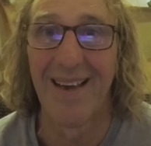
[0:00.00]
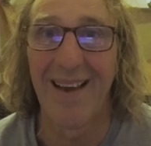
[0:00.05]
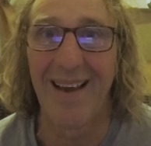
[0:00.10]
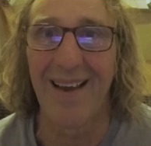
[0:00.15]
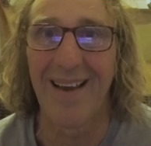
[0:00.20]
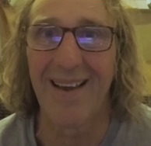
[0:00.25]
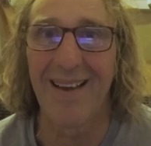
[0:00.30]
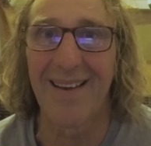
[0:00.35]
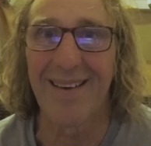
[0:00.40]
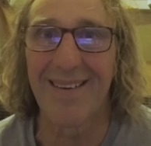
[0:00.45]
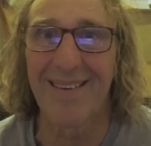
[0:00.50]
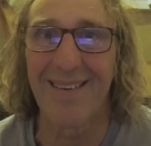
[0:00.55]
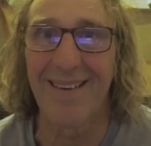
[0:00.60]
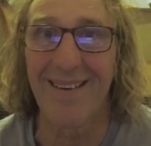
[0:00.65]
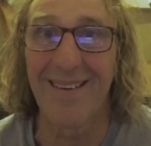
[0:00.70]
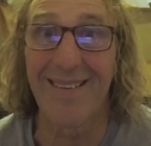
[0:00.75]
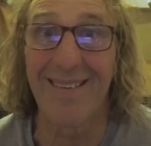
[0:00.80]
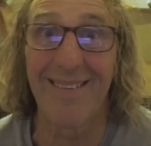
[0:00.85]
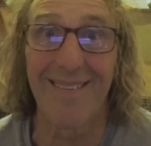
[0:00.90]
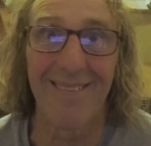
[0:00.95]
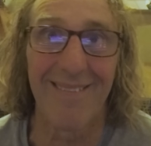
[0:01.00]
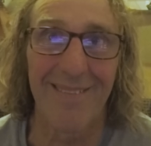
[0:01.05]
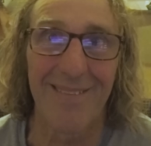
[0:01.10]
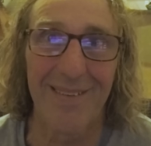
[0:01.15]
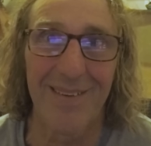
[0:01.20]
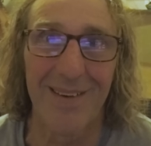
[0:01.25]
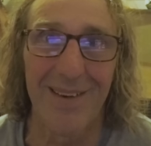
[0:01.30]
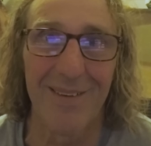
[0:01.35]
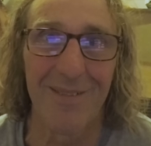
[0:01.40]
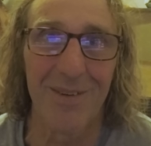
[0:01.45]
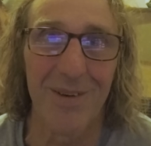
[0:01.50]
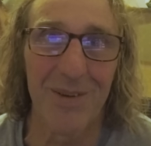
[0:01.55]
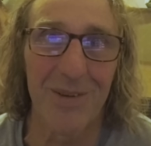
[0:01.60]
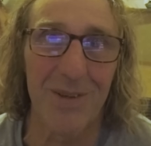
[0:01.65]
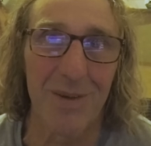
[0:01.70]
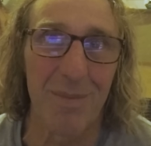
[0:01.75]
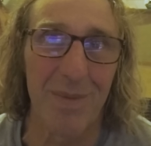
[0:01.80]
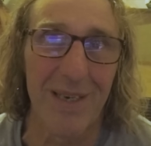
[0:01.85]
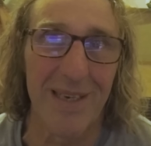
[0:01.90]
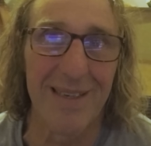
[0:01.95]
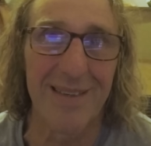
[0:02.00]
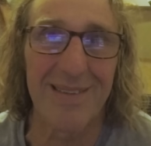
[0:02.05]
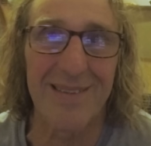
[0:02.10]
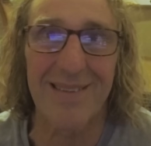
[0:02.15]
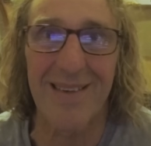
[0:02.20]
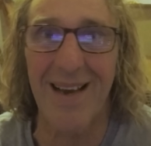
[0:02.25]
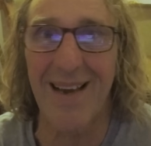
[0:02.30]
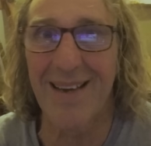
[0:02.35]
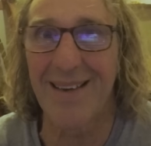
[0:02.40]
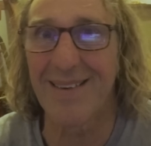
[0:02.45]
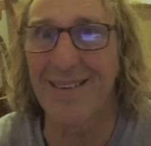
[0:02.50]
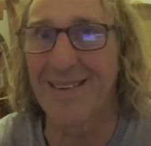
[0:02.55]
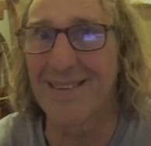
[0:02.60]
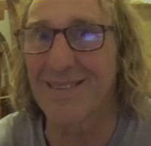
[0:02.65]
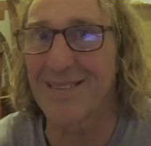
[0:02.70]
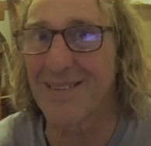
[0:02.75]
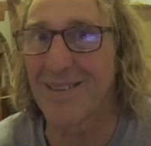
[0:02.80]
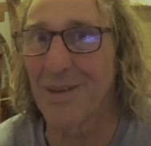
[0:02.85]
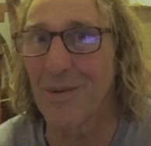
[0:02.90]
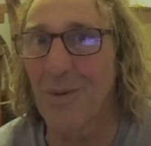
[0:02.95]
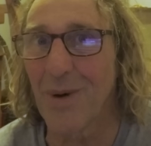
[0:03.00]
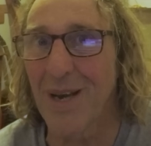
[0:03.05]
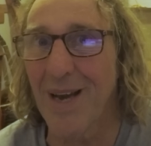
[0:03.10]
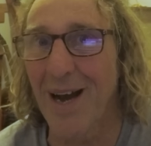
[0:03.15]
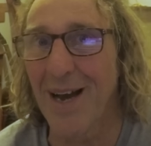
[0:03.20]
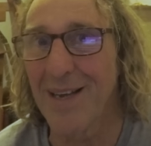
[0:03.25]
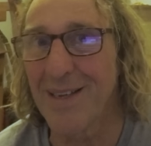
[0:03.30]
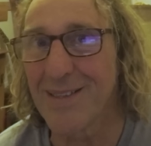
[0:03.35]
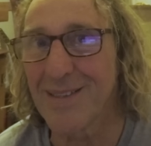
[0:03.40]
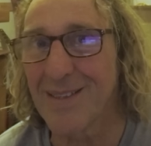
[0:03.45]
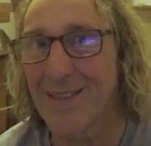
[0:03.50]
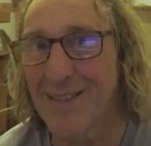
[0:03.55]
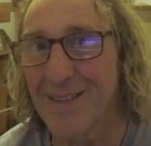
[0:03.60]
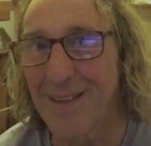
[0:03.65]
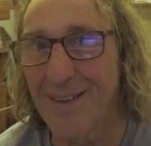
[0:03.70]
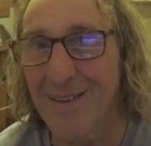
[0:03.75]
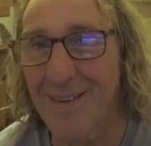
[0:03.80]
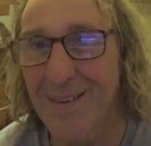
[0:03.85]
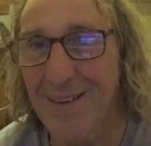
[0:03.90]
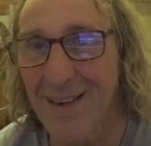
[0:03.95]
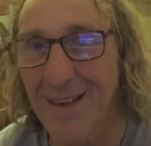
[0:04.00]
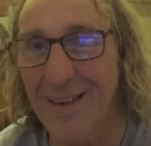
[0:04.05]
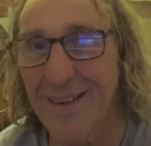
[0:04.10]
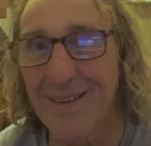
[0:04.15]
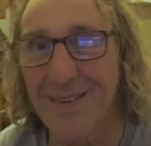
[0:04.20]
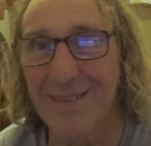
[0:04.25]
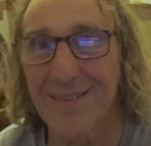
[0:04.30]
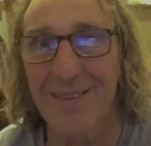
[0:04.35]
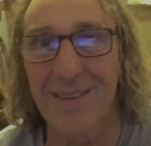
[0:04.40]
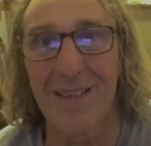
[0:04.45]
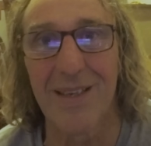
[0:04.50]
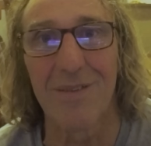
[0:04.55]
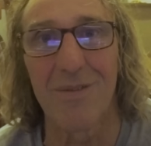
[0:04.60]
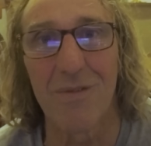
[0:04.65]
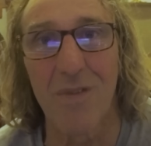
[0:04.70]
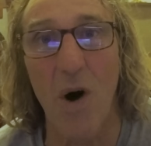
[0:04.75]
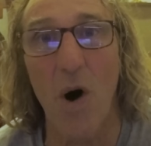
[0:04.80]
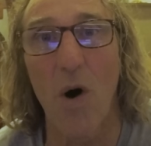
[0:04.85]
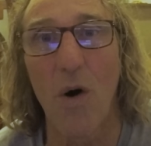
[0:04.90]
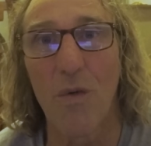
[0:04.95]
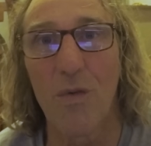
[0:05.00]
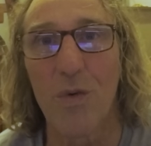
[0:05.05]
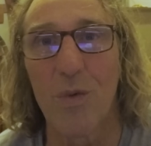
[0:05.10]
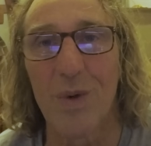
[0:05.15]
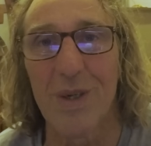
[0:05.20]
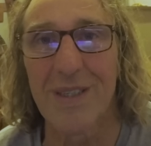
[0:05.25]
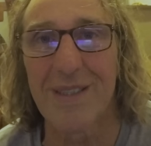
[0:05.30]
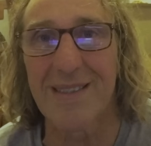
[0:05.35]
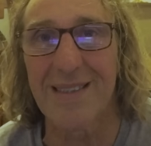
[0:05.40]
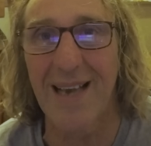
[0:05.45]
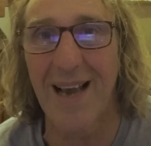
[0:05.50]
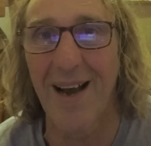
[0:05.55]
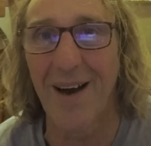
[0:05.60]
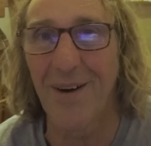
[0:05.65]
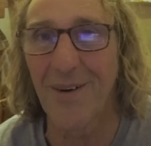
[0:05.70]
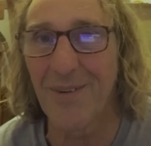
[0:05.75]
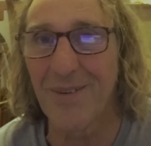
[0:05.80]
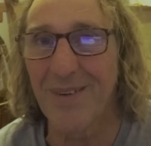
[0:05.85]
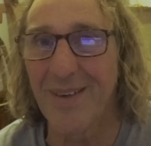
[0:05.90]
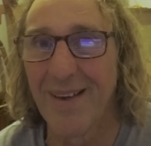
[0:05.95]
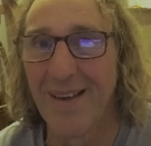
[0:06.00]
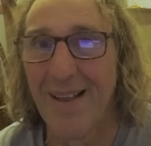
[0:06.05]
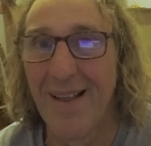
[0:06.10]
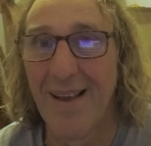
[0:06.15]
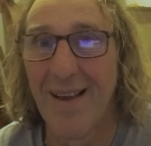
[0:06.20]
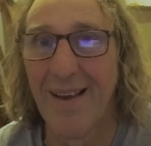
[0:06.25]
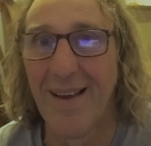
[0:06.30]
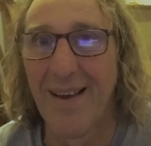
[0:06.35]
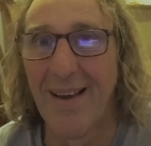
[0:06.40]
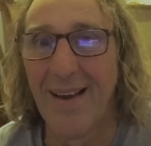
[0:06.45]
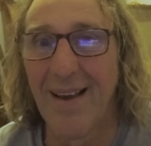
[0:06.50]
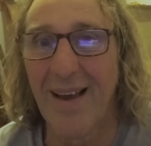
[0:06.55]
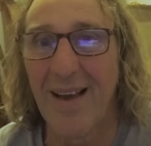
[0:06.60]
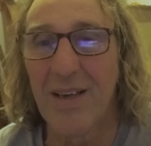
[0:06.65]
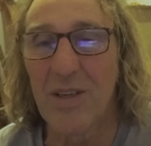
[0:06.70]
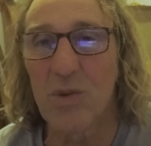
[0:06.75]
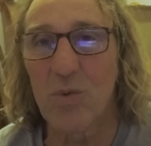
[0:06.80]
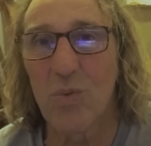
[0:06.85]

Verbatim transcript: and give you some insight as to the way I see the things involved with sound, as